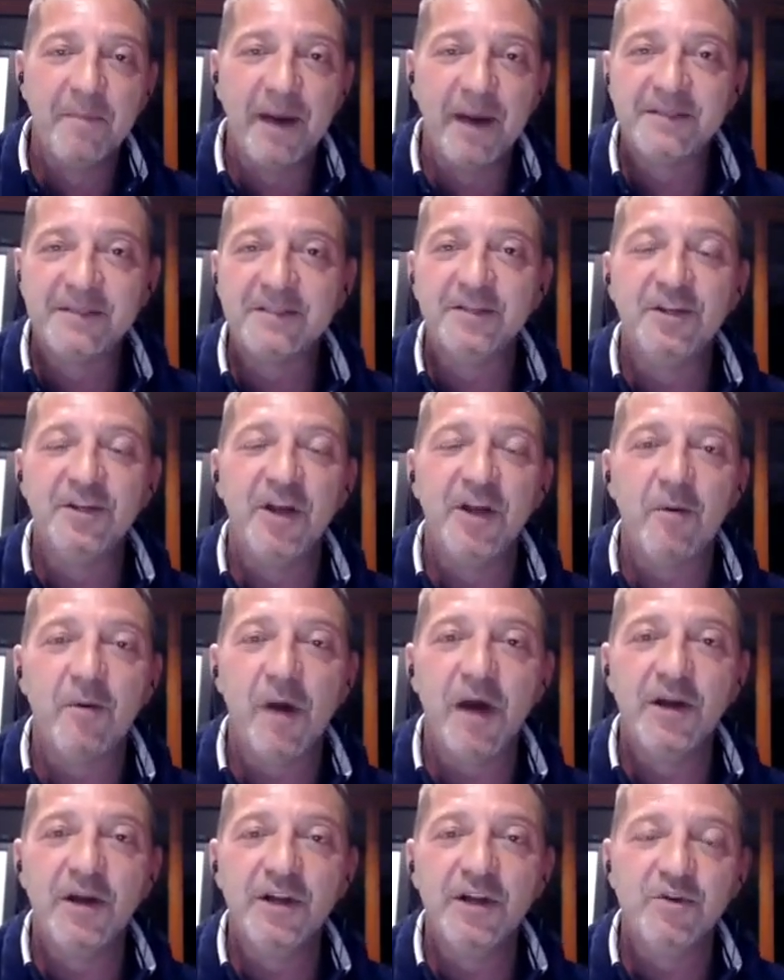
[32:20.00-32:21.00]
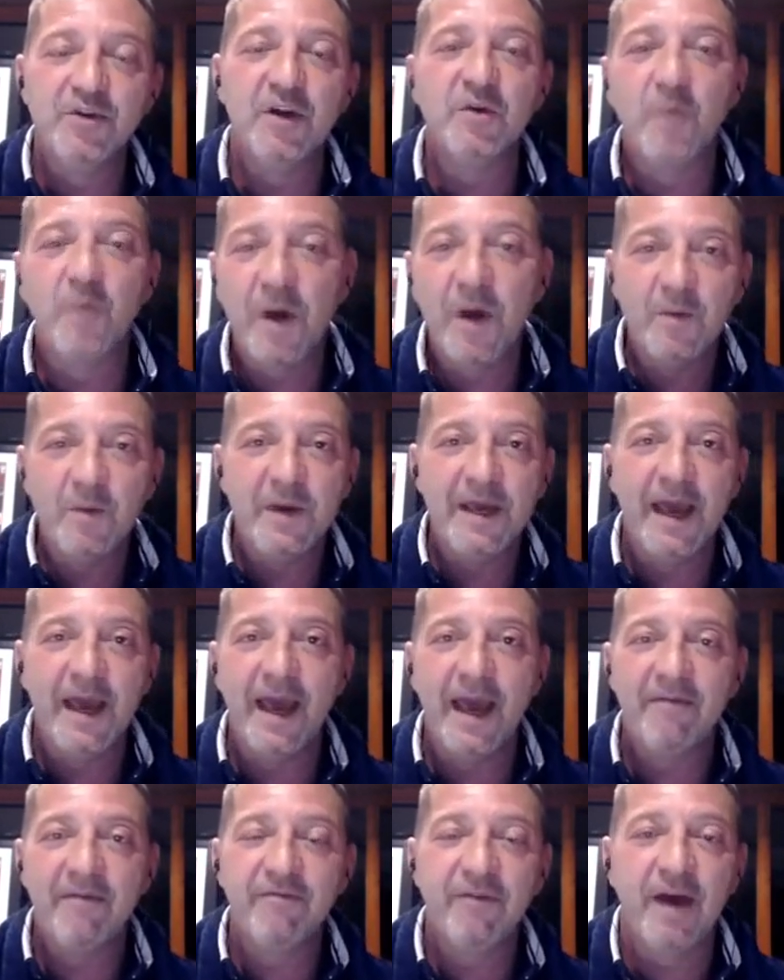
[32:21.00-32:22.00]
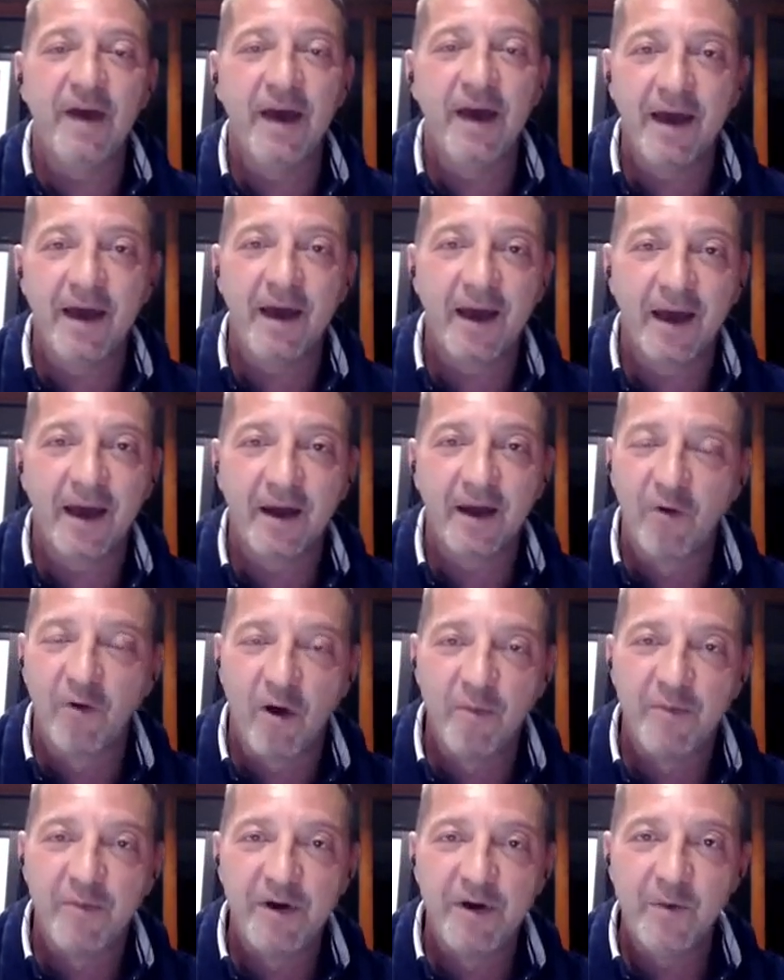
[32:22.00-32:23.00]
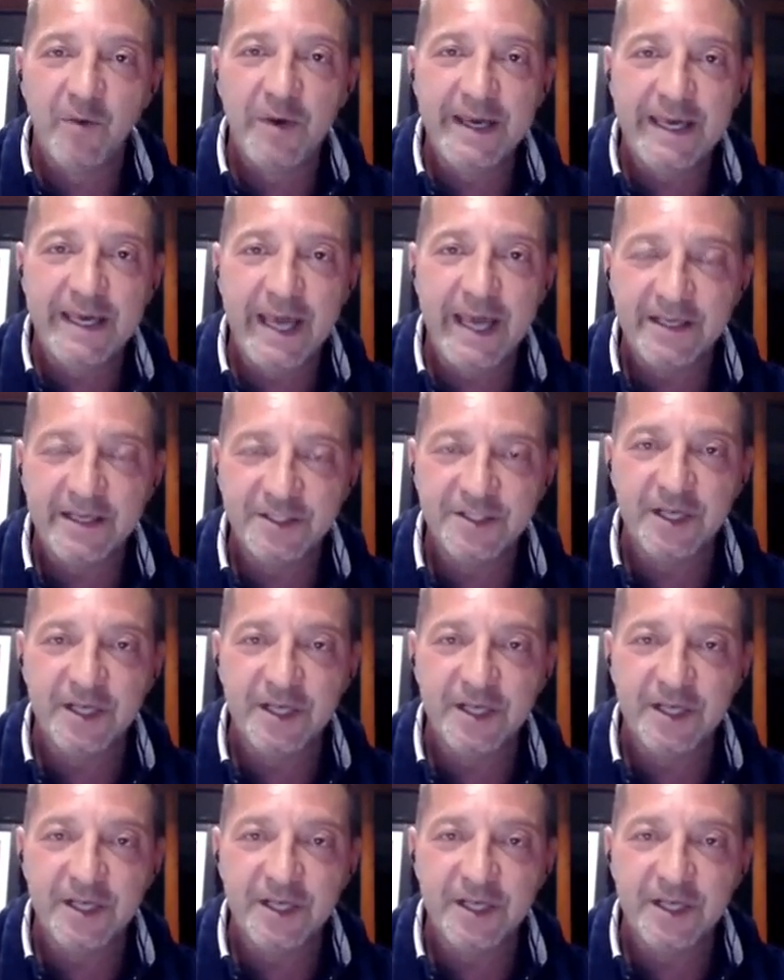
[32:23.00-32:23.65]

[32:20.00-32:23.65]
But we only do it when we have a Grand Prix weekend.